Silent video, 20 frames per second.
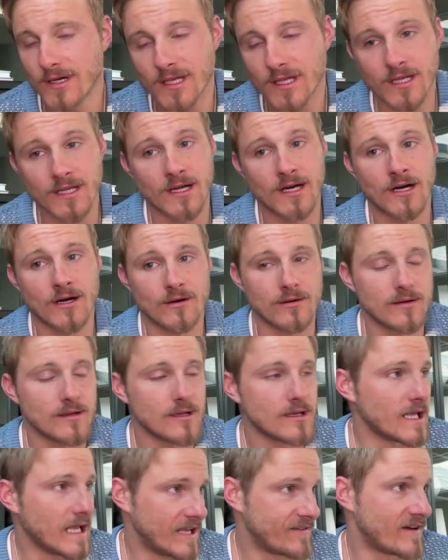
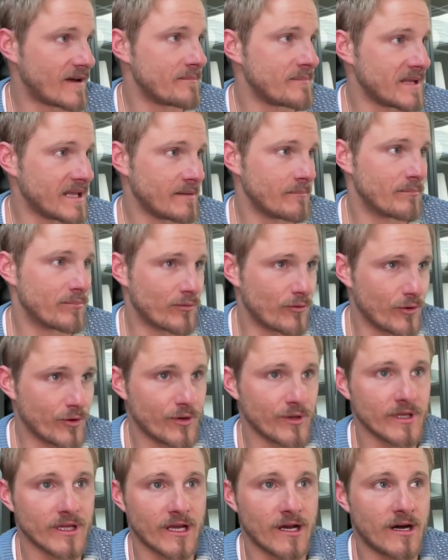If I'm being
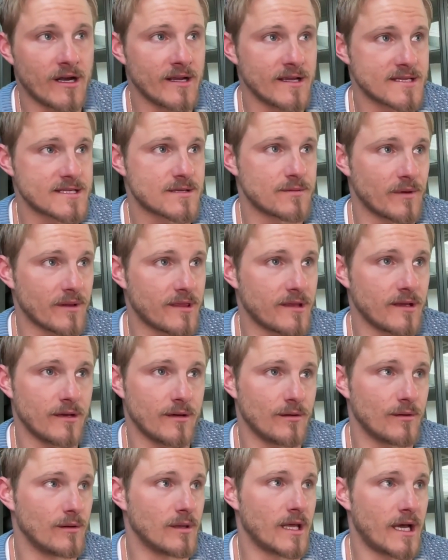brutally honest with
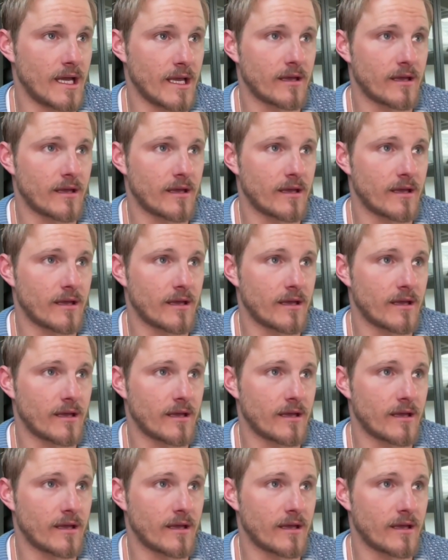you,